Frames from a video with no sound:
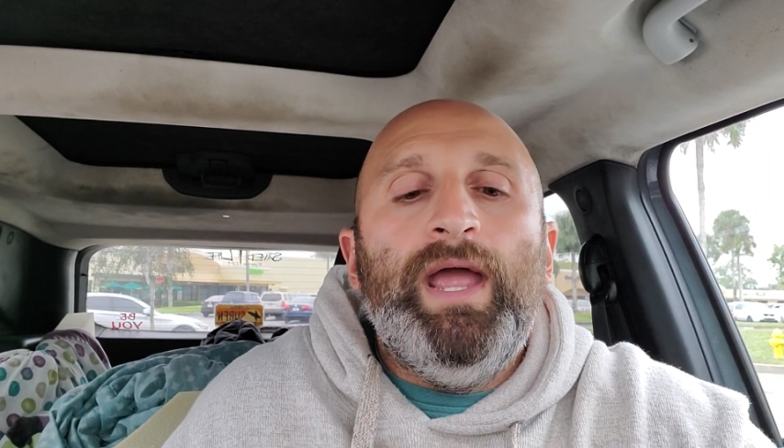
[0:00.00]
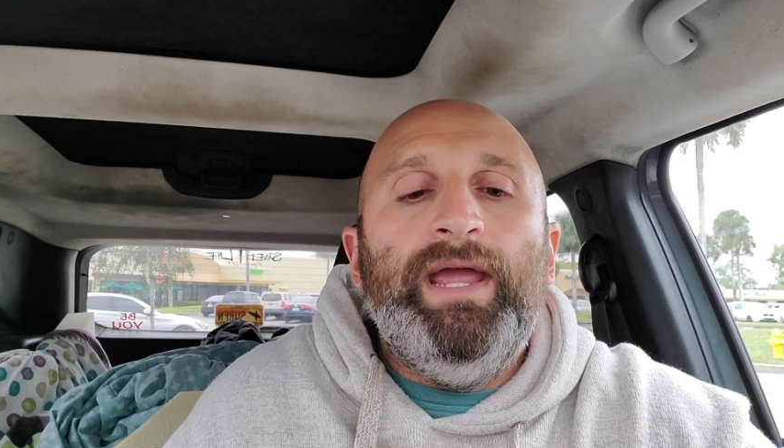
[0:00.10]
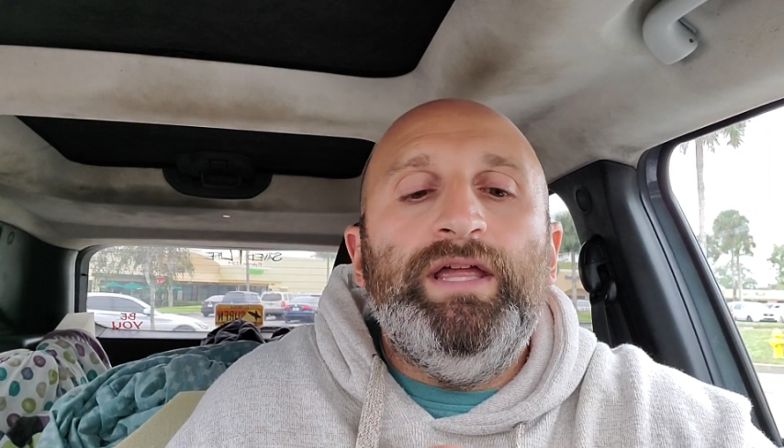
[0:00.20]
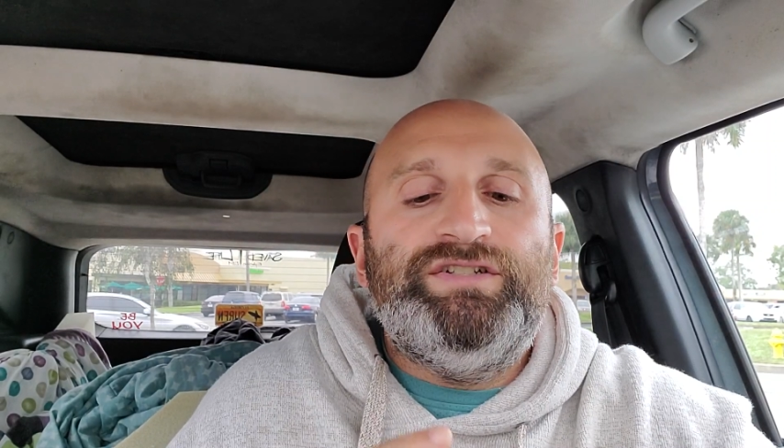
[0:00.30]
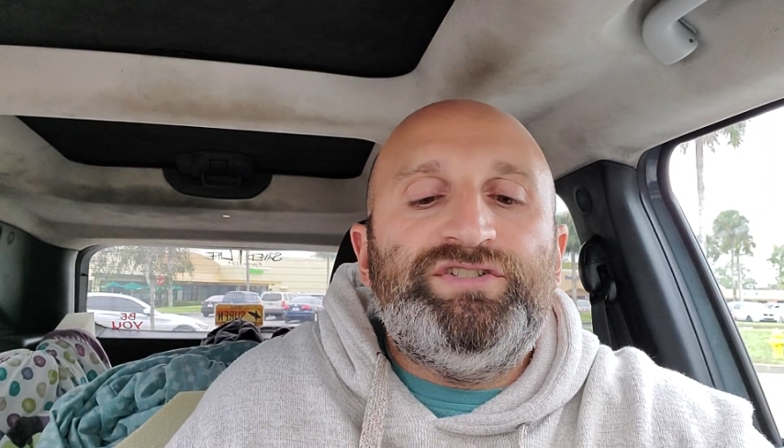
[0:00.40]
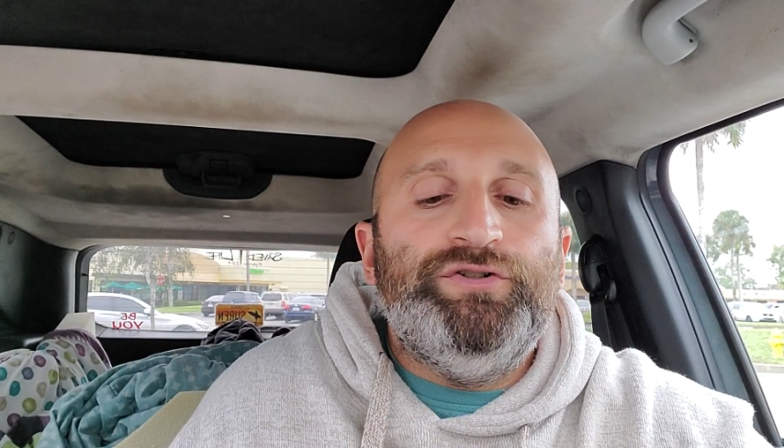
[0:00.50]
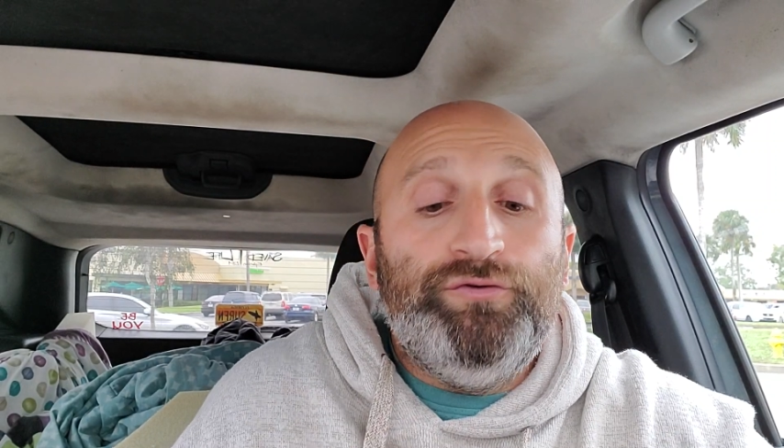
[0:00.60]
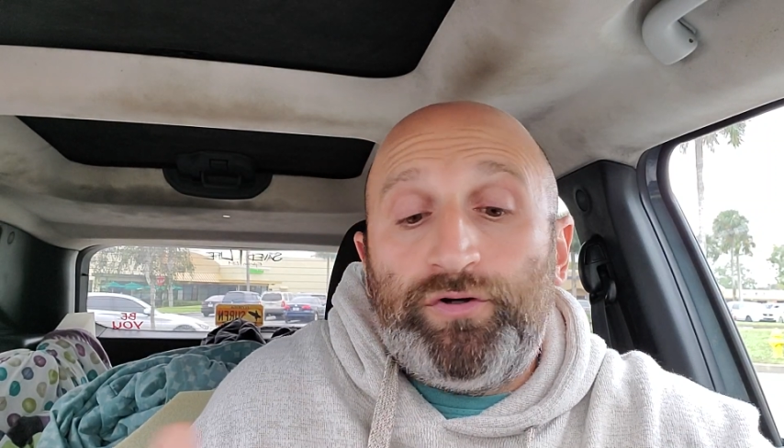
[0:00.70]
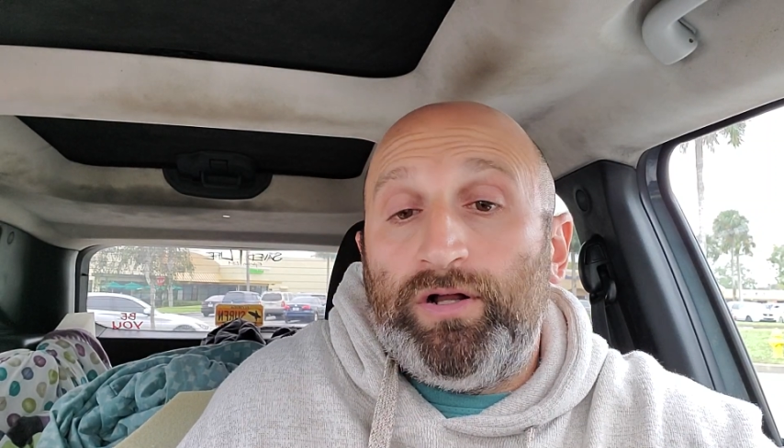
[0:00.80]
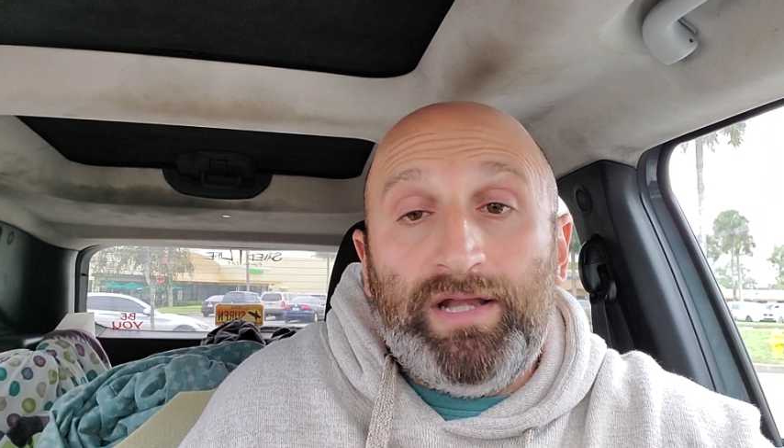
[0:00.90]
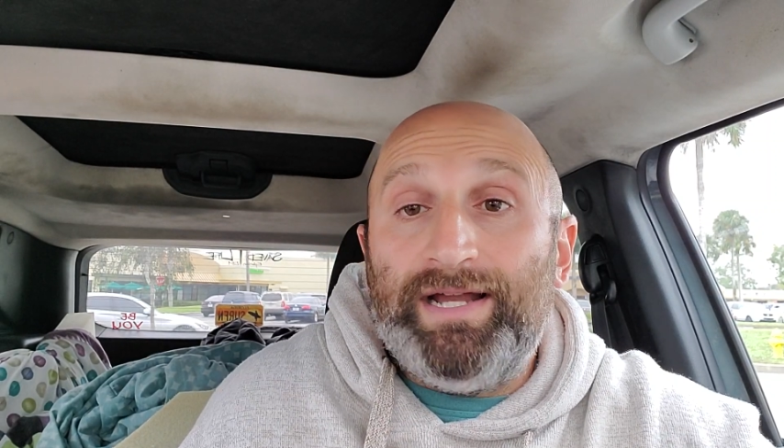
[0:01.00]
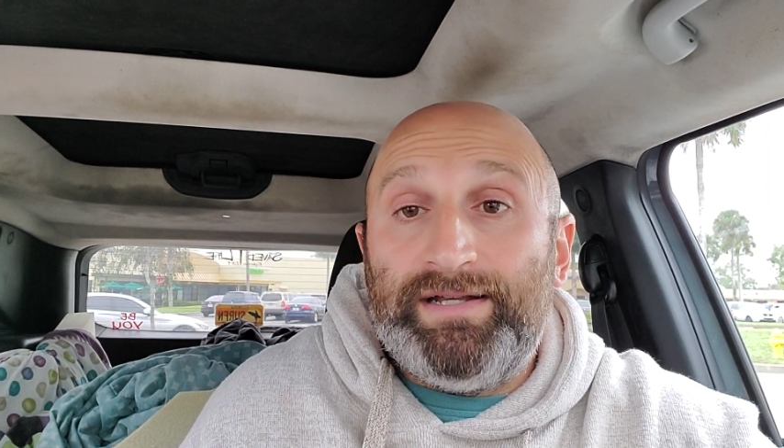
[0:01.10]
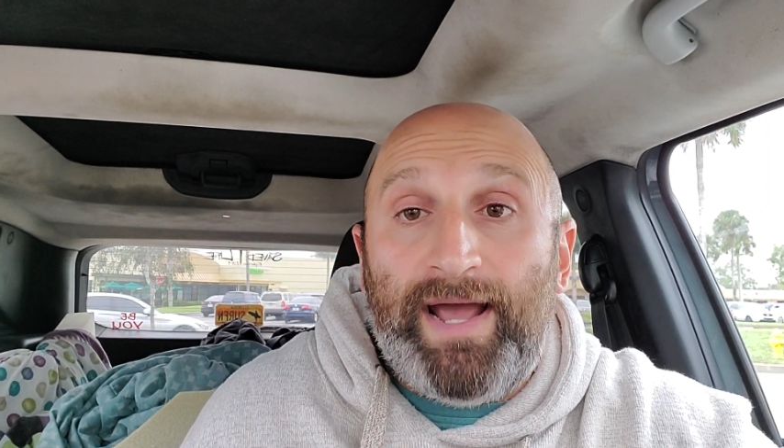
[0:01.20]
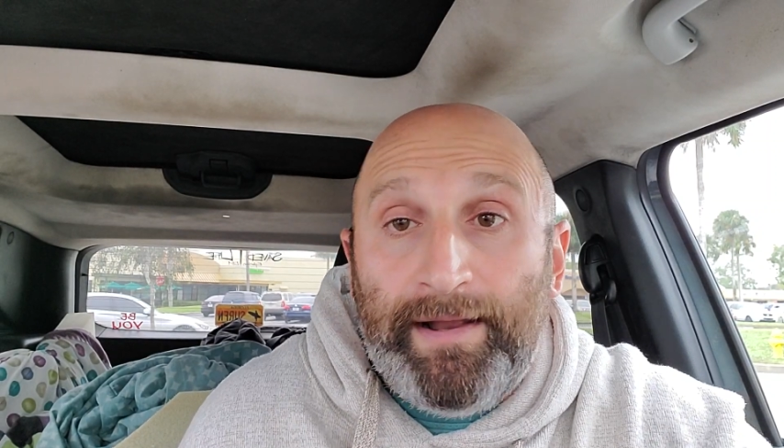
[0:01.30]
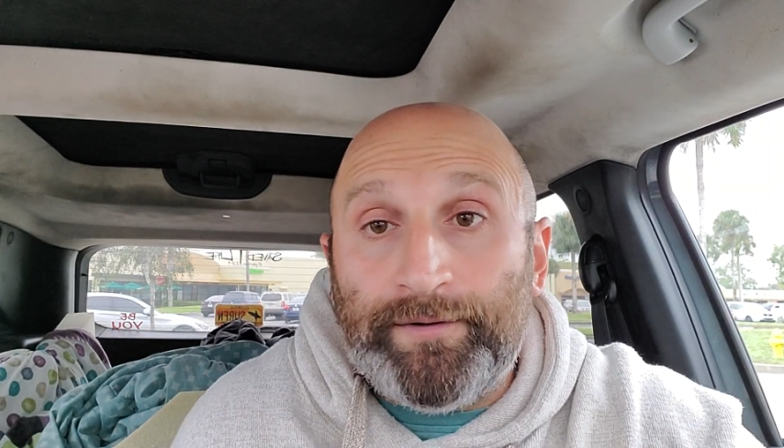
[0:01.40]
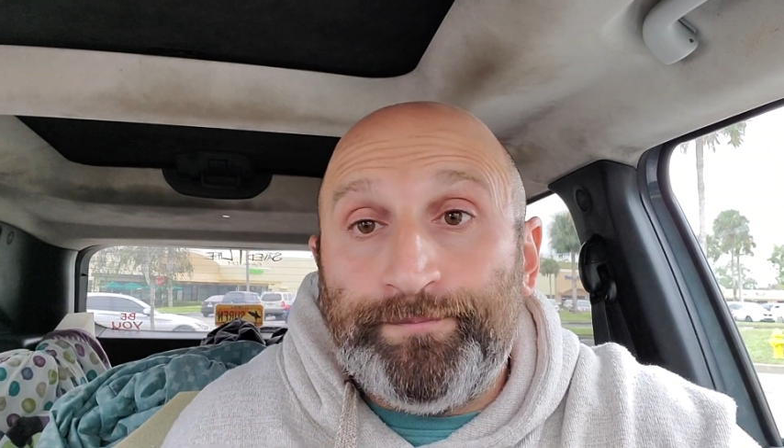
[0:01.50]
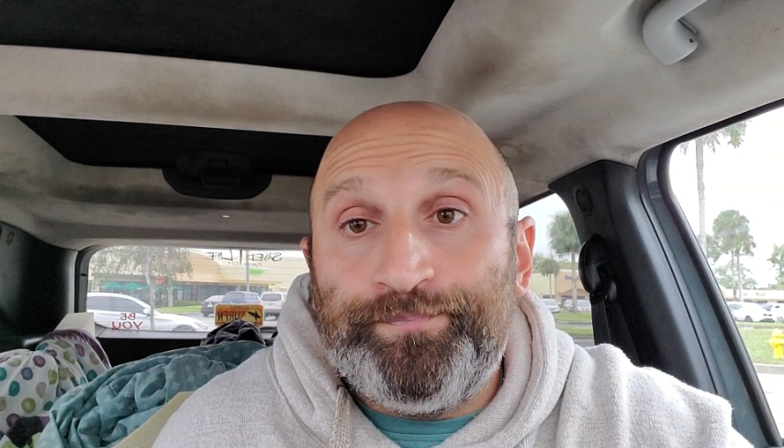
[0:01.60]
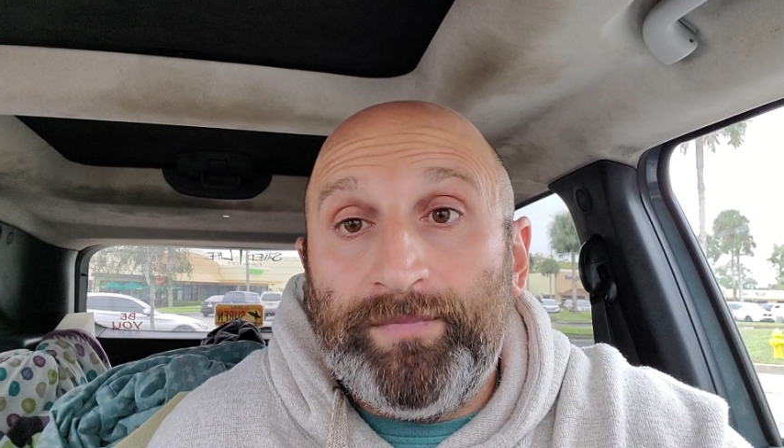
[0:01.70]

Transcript: is to collect data